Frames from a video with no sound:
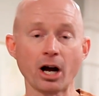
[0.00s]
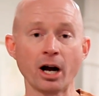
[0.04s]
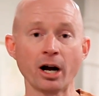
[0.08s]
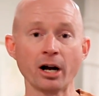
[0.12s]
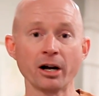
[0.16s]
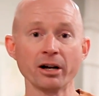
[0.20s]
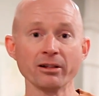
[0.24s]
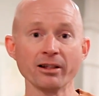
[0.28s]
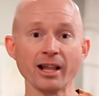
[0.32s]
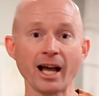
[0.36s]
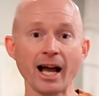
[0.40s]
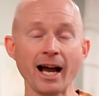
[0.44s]

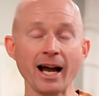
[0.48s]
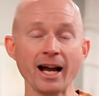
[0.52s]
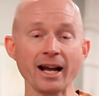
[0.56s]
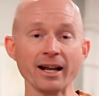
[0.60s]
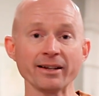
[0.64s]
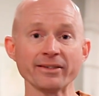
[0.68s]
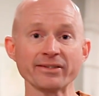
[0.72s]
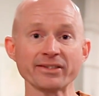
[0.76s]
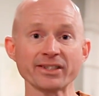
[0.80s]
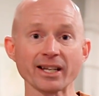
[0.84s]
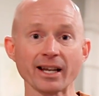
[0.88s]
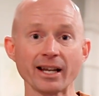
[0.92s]
our
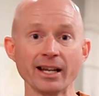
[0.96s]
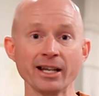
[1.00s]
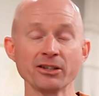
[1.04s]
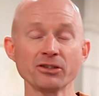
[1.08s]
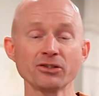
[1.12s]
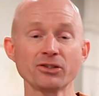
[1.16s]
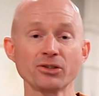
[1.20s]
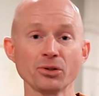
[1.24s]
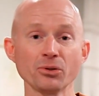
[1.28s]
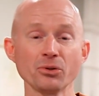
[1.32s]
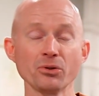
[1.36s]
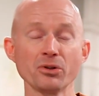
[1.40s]
lives
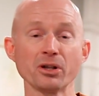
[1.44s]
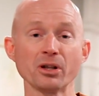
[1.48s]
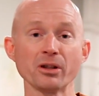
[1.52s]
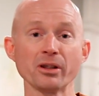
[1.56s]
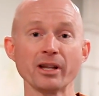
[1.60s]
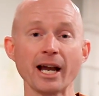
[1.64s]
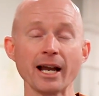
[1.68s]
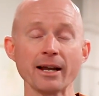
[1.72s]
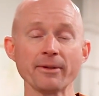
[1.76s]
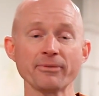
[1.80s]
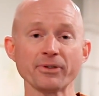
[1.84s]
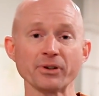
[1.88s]
into the
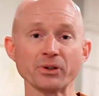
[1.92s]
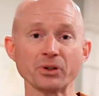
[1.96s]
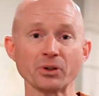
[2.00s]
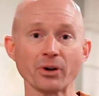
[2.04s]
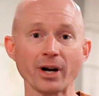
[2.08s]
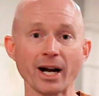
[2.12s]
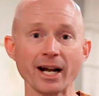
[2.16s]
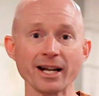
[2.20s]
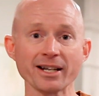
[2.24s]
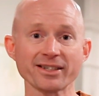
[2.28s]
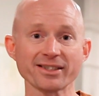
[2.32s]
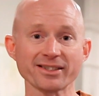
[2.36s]
life of
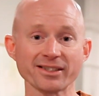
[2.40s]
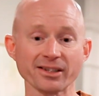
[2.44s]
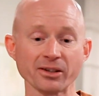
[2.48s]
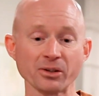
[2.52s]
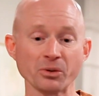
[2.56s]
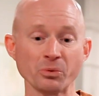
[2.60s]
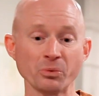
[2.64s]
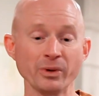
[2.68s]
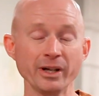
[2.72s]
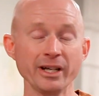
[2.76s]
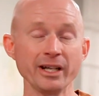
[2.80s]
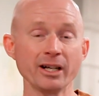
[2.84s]
Christ so
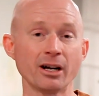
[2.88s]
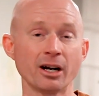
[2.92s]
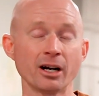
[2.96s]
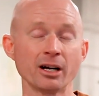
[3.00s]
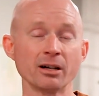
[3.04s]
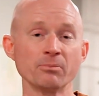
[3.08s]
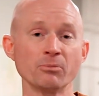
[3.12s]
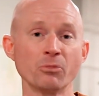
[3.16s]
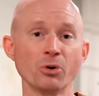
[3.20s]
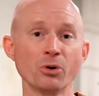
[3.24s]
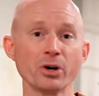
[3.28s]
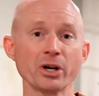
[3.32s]
that we
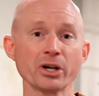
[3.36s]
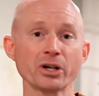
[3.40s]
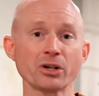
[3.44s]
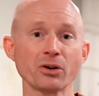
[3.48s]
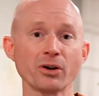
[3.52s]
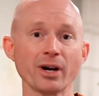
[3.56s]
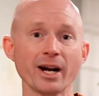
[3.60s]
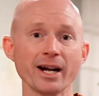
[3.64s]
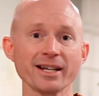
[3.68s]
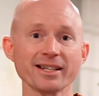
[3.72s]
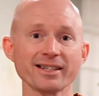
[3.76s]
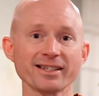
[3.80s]
are more
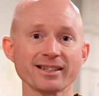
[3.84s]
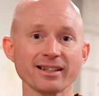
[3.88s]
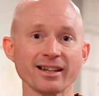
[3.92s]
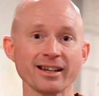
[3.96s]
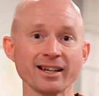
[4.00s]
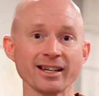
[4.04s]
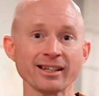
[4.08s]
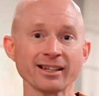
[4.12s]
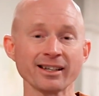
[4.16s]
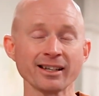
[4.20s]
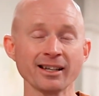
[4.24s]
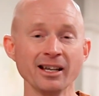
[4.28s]

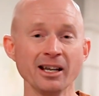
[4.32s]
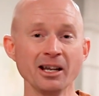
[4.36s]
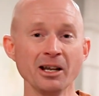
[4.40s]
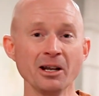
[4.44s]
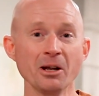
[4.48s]
Christ-like,